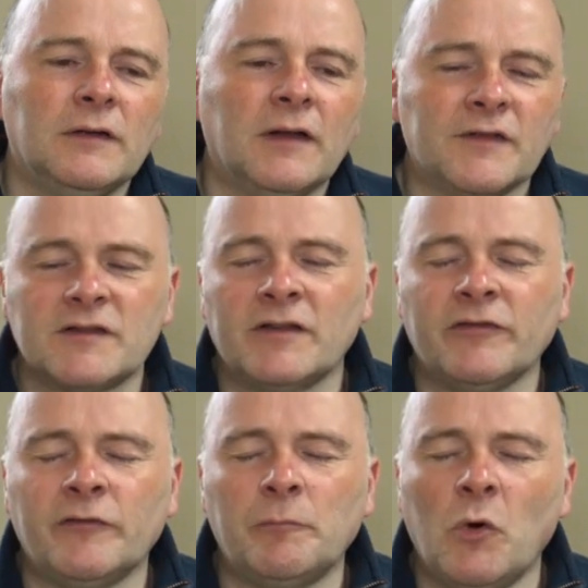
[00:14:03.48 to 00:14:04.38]
and stuff
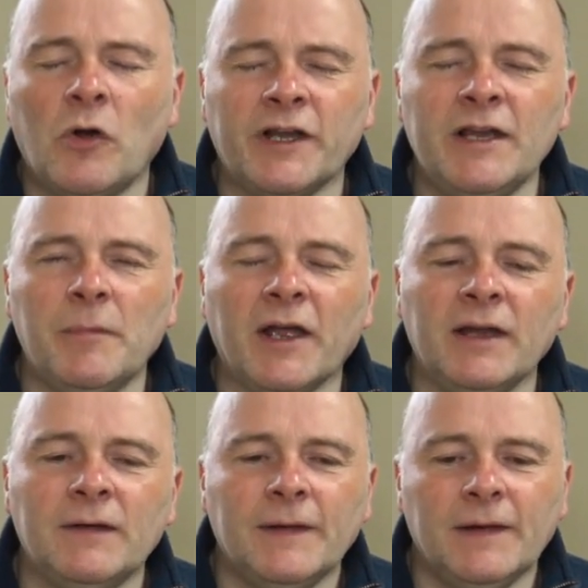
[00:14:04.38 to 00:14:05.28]
I've bought on
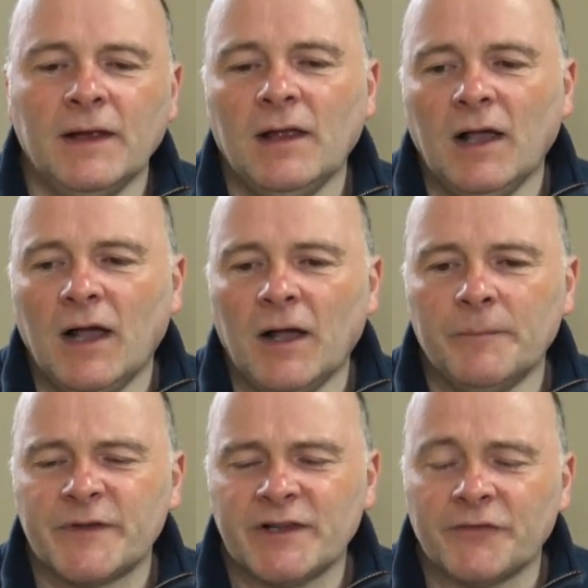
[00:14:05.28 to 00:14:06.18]
eBay,
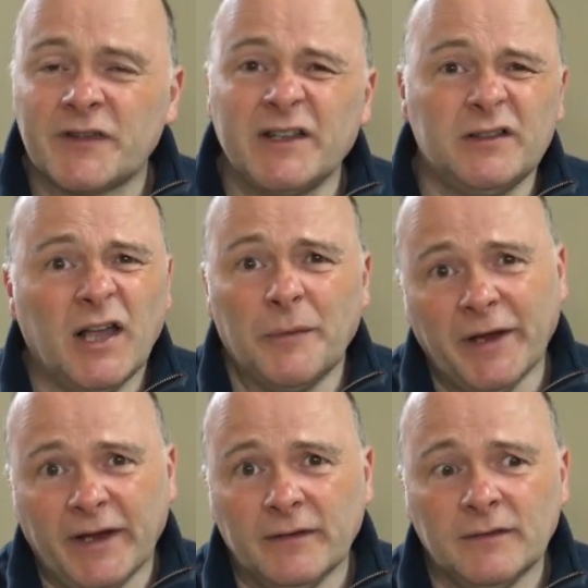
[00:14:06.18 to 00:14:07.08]
stuff's still
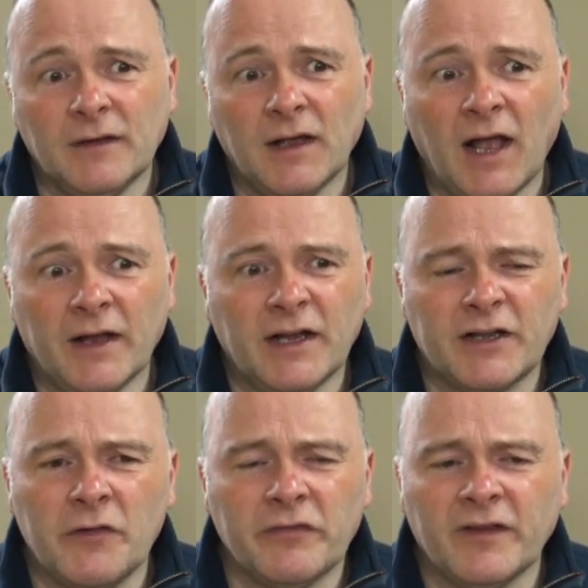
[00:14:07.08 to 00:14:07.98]
coming. And I
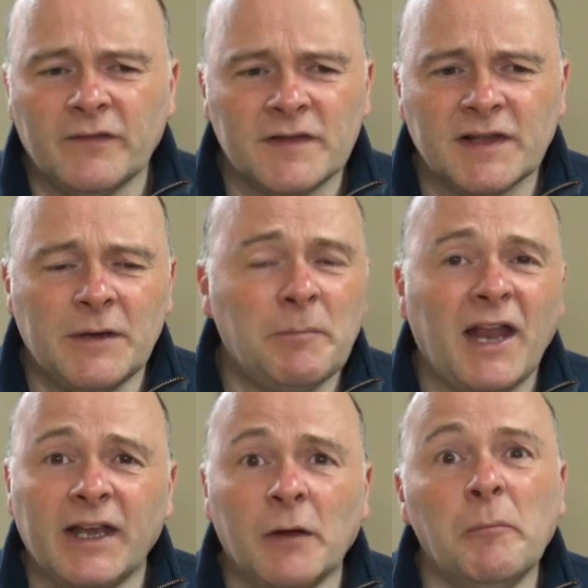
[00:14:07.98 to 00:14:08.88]
don't think there's any
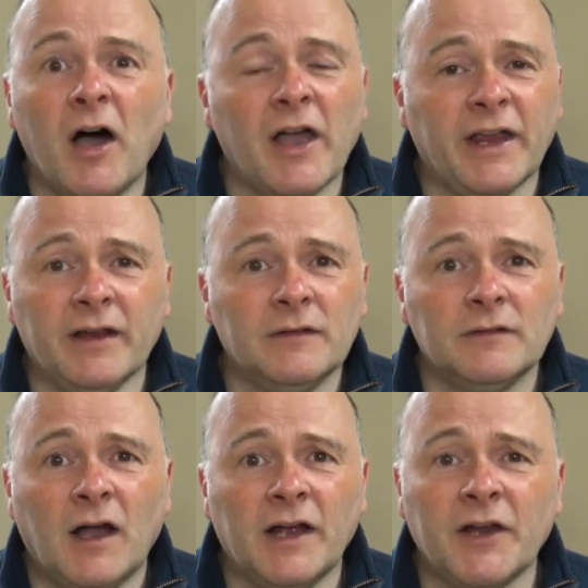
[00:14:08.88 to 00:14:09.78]
panic buying.
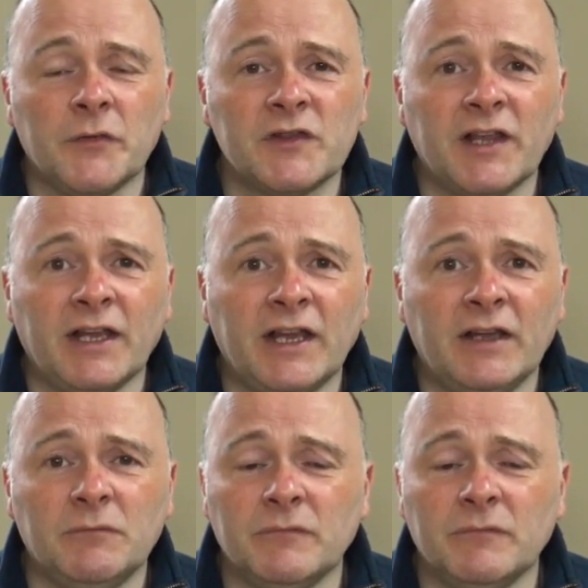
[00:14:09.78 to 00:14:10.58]
I don't see any